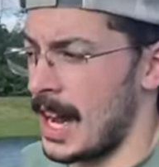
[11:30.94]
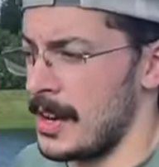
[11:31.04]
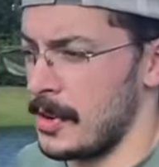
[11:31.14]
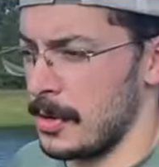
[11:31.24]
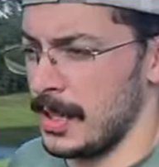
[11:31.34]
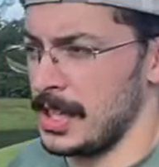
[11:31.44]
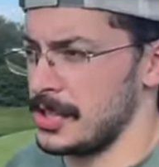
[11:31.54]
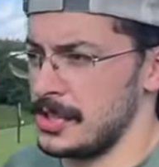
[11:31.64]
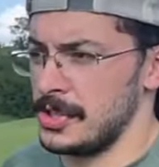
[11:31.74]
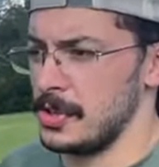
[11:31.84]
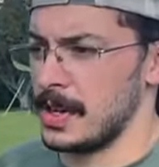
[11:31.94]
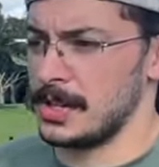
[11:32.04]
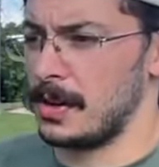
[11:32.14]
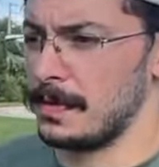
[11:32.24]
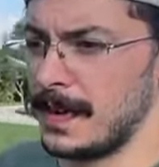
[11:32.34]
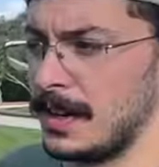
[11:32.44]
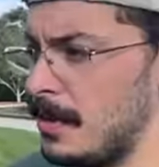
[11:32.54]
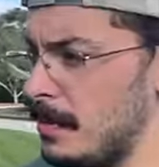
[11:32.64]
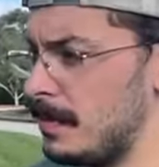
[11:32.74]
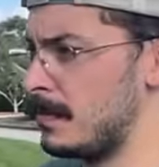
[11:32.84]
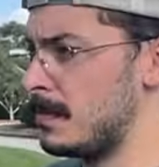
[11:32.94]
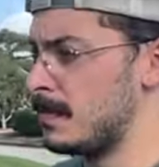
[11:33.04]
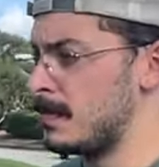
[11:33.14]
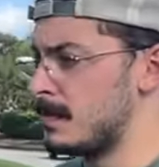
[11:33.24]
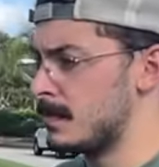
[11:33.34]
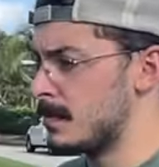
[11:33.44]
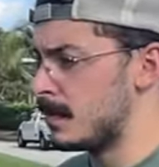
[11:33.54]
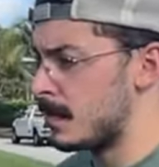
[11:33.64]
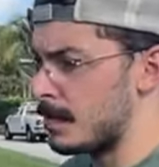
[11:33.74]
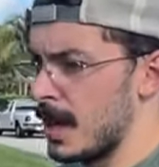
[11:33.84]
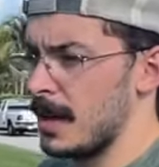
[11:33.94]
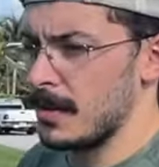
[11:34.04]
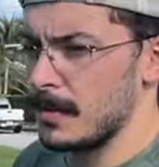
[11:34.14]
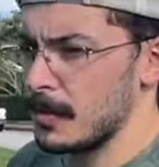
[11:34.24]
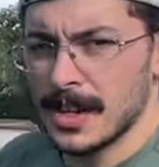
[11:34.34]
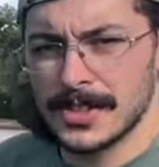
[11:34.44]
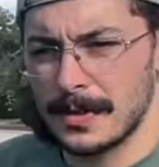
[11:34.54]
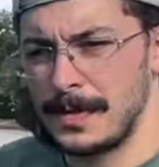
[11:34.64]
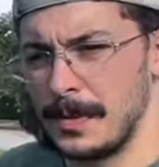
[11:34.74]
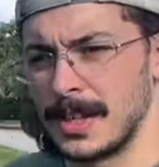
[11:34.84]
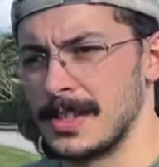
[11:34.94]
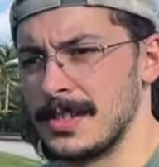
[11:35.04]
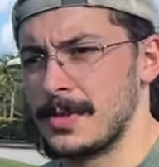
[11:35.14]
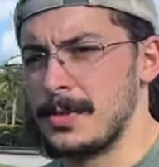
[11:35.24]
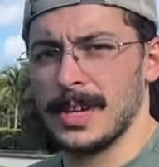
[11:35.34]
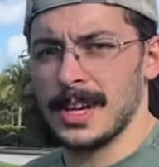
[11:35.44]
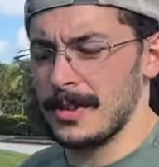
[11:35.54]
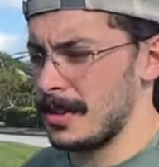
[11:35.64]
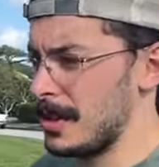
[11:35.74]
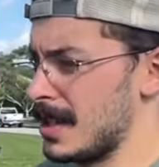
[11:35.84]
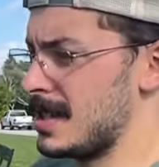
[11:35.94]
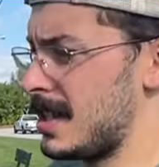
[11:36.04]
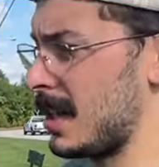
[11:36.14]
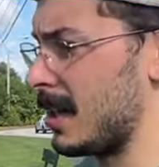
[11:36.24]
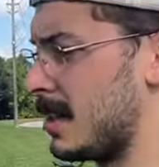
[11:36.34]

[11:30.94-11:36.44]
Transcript: I normally just do and don't film. But we got to start filming it because it's cool. You never know what you're going to see.